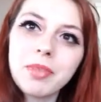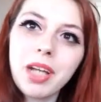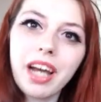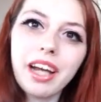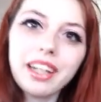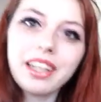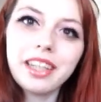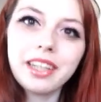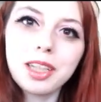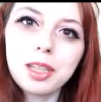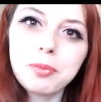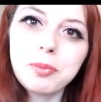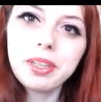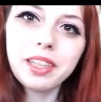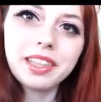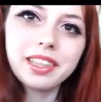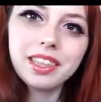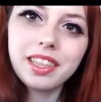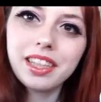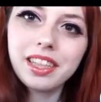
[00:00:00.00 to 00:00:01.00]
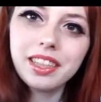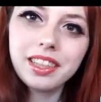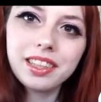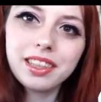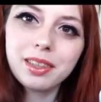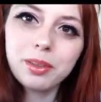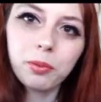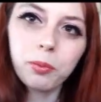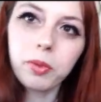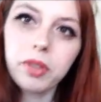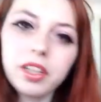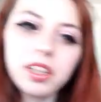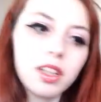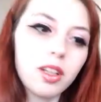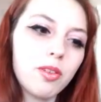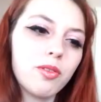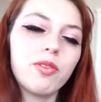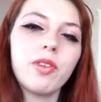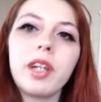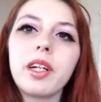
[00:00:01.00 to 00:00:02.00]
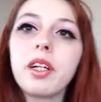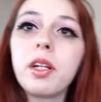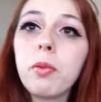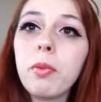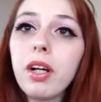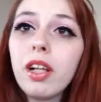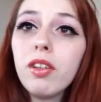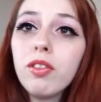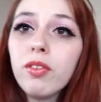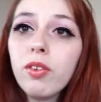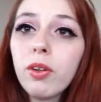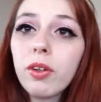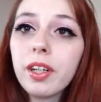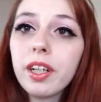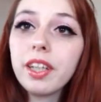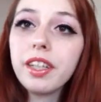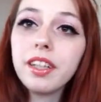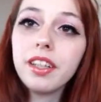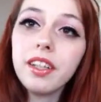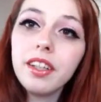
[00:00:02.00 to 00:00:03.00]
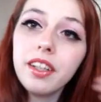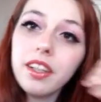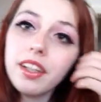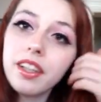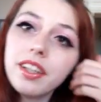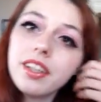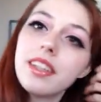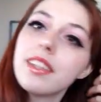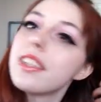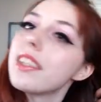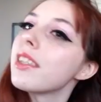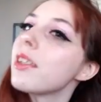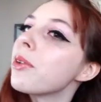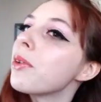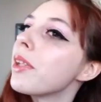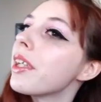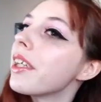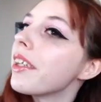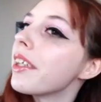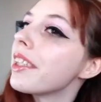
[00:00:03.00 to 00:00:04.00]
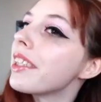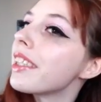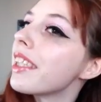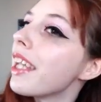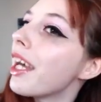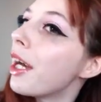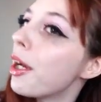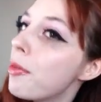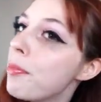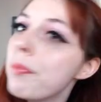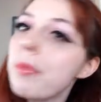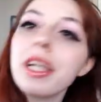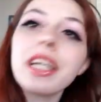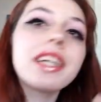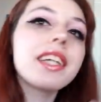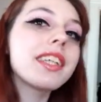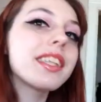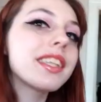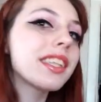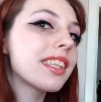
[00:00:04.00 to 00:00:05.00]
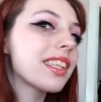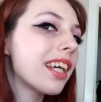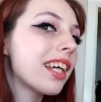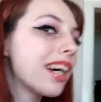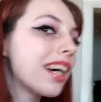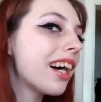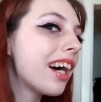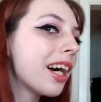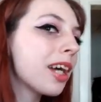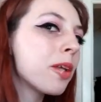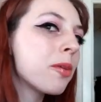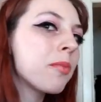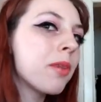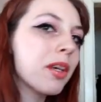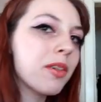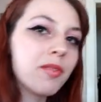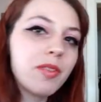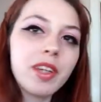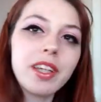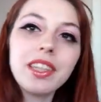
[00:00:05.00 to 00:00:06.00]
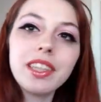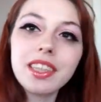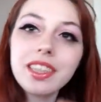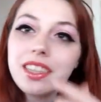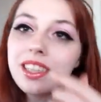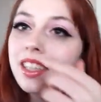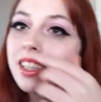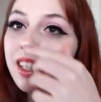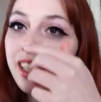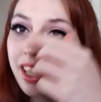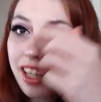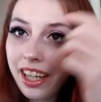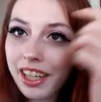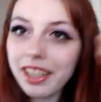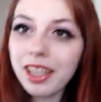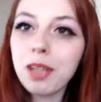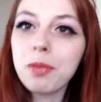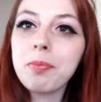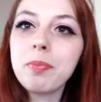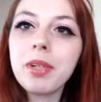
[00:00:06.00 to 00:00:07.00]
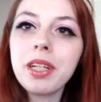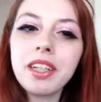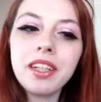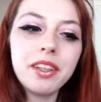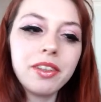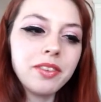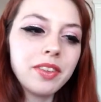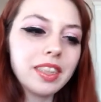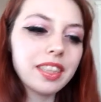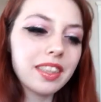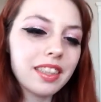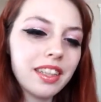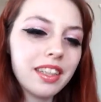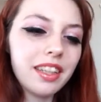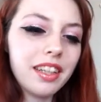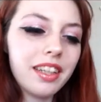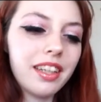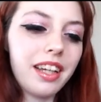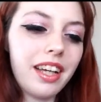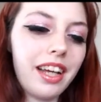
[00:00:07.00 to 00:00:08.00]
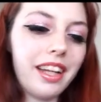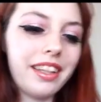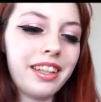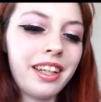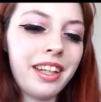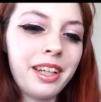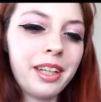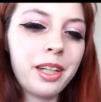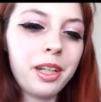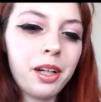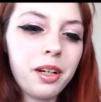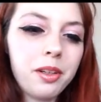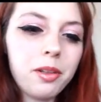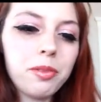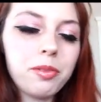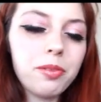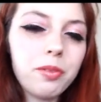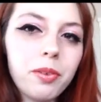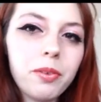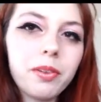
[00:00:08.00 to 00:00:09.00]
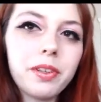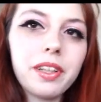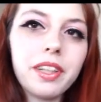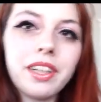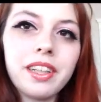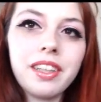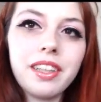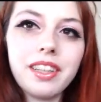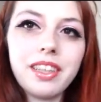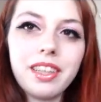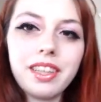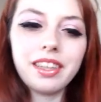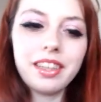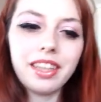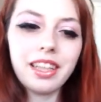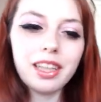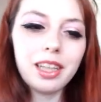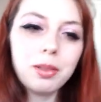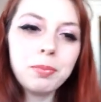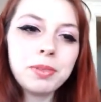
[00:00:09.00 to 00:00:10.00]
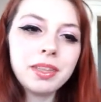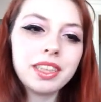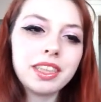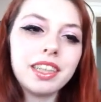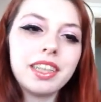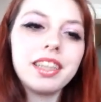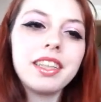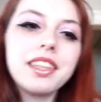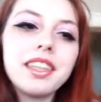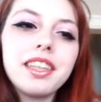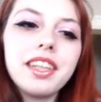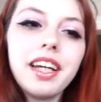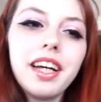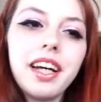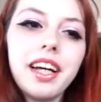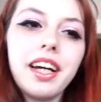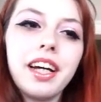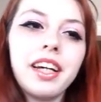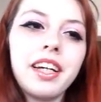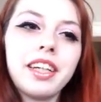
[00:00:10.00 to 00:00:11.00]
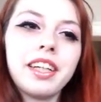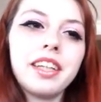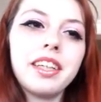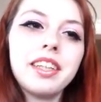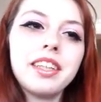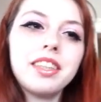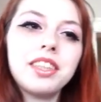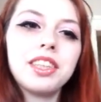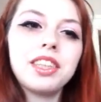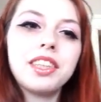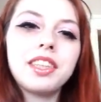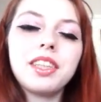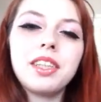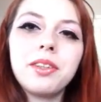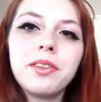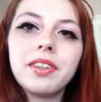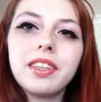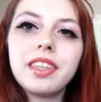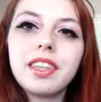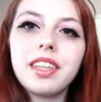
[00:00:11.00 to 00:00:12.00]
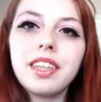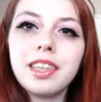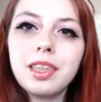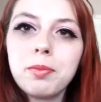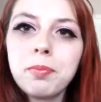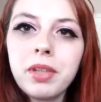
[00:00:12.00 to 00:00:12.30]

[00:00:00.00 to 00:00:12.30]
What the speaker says: highlighter because these work very well for it. So there is that mix on my face and up my nose. And then for the lipstick, I just used this